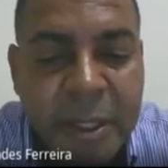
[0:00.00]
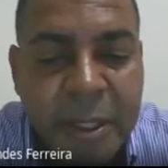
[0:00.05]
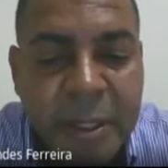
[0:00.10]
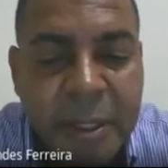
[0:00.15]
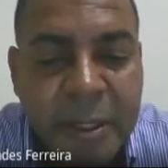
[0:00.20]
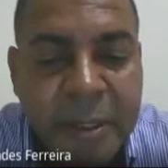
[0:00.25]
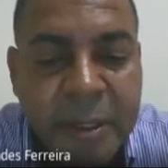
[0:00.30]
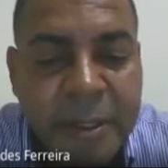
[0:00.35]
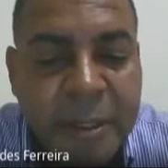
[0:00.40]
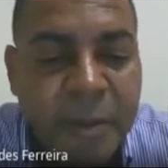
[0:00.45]

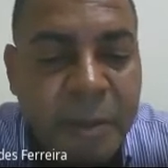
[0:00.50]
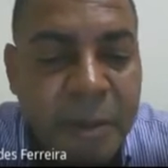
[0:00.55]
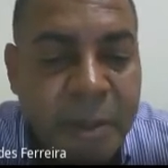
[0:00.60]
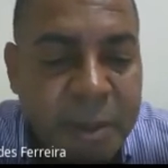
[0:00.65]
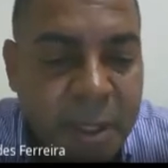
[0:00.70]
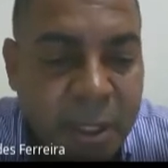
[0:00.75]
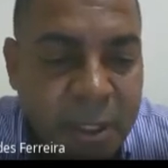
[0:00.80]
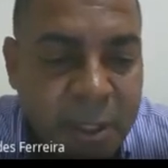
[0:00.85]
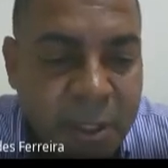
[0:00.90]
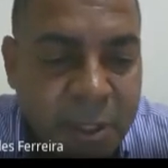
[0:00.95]

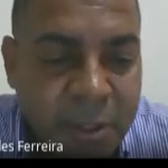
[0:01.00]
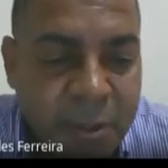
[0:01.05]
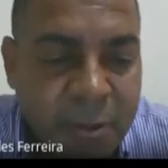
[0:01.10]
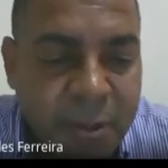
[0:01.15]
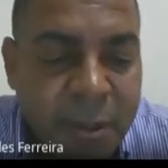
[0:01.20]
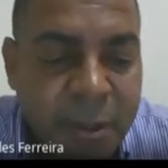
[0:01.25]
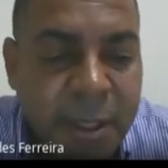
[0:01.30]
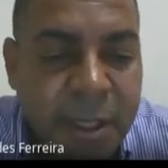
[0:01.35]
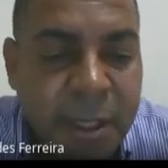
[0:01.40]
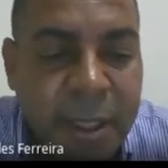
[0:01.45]
interpretation,
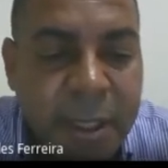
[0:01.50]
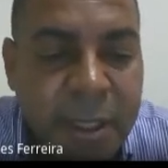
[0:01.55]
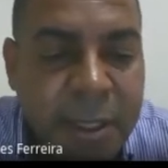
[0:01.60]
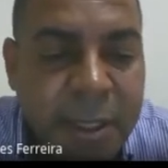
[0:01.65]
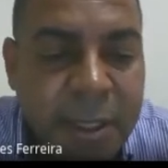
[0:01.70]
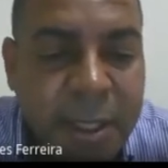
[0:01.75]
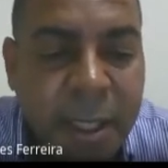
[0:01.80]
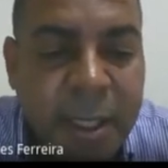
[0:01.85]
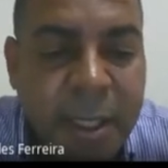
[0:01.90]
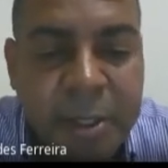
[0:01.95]

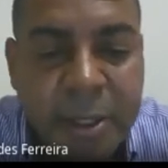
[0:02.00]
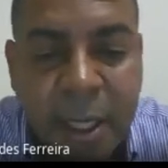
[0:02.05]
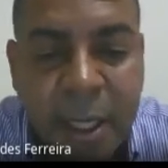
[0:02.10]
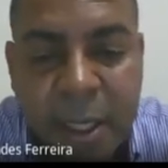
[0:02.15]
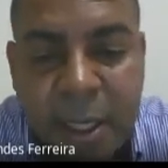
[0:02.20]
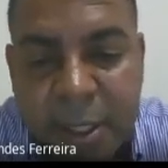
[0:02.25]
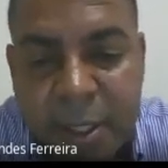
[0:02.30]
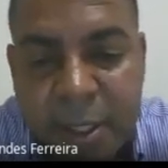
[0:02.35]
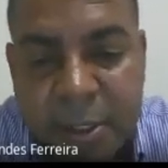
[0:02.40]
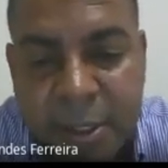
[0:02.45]
and that
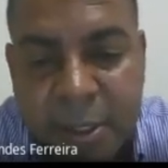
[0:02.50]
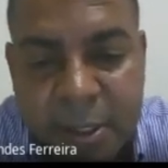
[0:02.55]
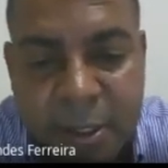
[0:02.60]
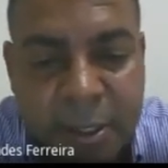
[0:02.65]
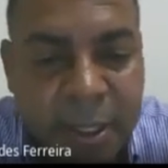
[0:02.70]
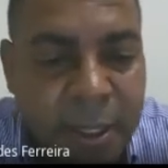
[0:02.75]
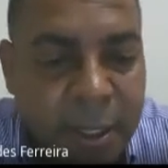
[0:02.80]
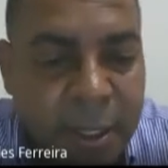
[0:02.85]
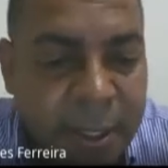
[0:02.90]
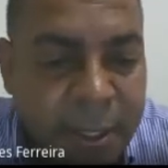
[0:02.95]
I list
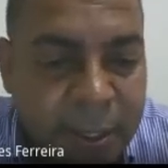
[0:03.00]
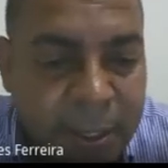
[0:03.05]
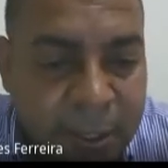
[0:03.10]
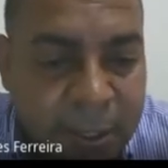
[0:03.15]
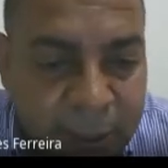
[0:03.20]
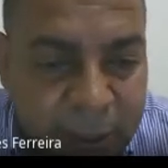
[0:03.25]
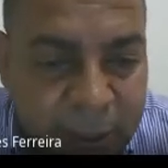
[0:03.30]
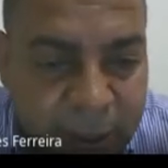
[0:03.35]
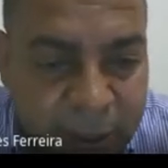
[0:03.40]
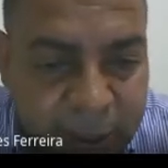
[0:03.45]

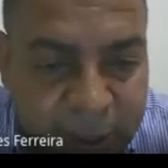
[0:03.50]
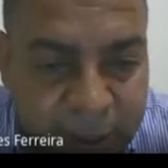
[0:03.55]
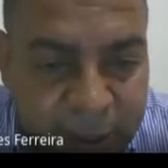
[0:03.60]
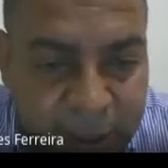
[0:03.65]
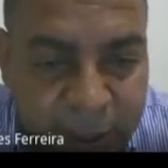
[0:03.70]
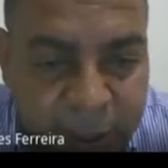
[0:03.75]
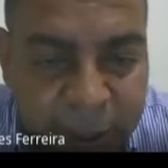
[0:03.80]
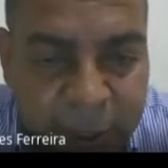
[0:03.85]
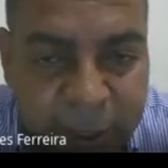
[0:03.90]
in this